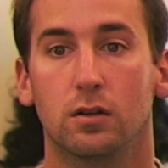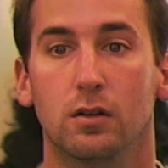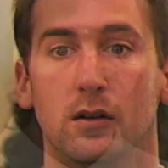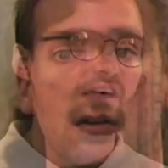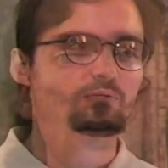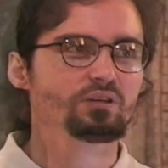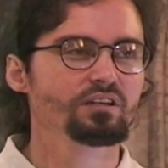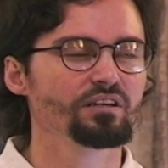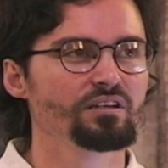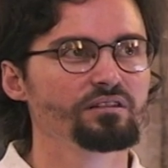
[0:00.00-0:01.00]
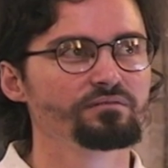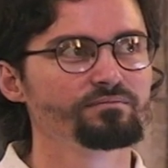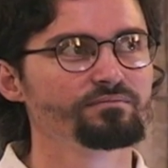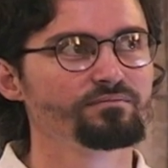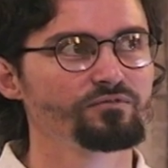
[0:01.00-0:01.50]
Maybe
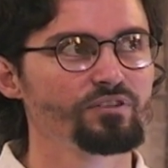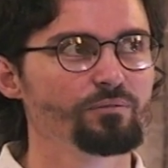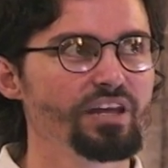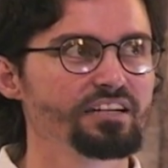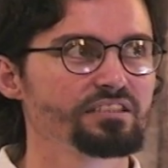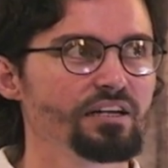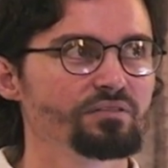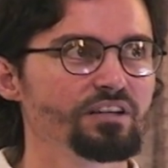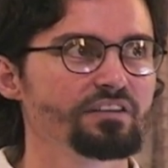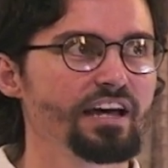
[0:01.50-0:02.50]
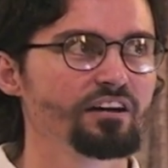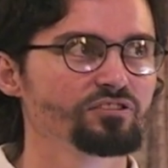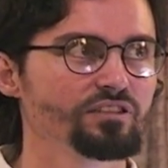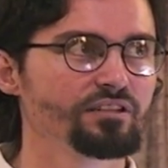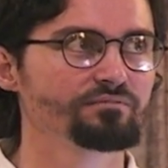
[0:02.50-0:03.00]
from that seventy
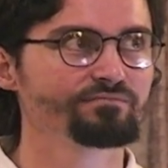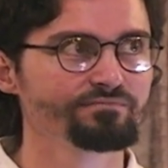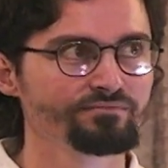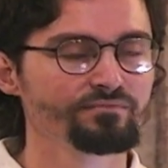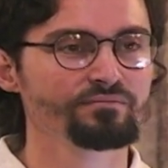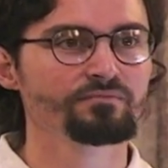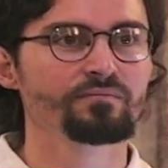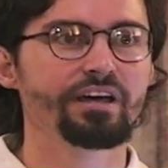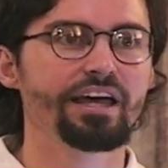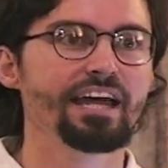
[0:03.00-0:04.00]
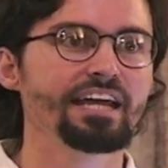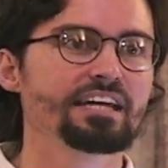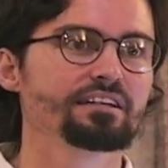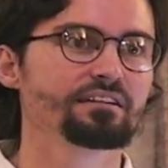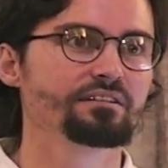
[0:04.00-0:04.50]
thousand,
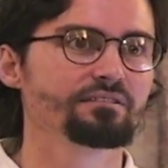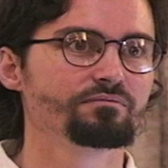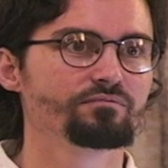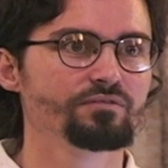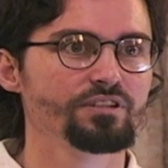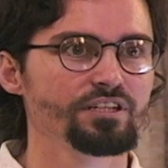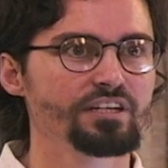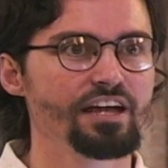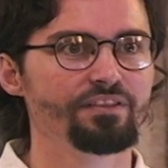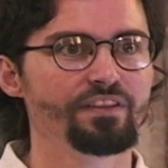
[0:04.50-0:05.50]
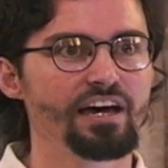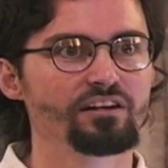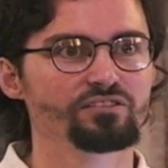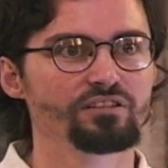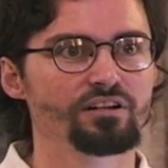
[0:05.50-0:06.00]
eight to ten
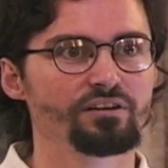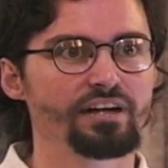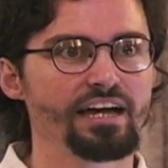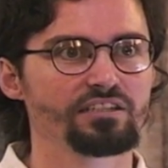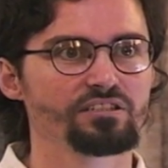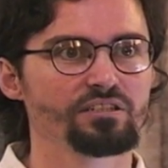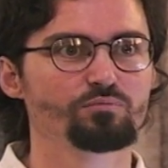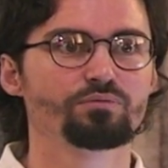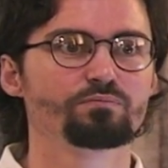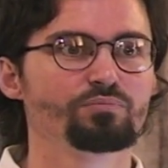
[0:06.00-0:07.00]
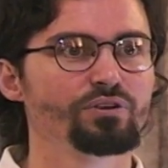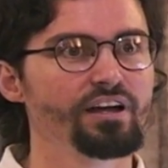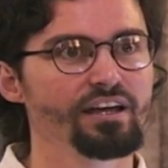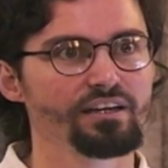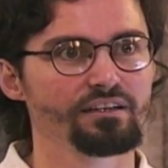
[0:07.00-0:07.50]
thousand are actually
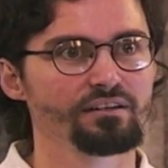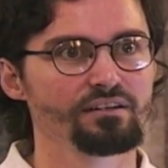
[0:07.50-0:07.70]
praying